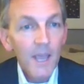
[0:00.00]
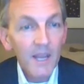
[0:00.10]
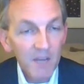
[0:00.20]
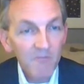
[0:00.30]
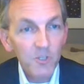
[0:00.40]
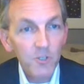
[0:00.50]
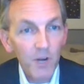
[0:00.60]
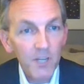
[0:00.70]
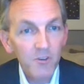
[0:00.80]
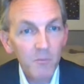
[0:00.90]
and
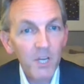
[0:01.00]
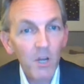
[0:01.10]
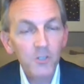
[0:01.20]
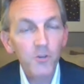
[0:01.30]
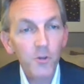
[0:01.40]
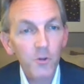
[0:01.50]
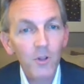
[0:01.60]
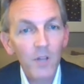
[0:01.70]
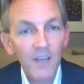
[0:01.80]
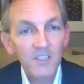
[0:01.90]
infrastructure, because you're
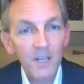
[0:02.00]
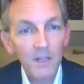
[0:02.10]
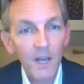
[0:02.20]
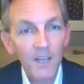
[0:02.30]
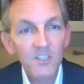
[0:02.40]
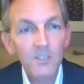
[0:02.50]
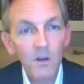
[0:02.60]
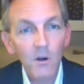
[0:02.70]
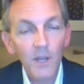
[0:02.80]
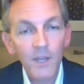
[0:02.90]
utilizing less
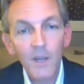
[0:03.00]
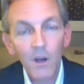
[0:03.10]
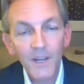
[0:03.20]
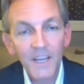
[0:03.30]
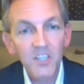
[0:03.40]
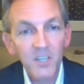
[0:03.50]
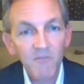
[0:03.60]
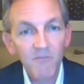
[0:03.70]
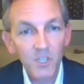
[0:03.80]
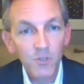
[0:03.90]
on each
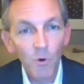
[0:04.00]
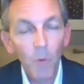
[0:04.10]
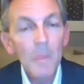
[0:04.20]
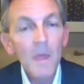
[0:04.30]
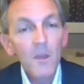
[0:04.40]
individual.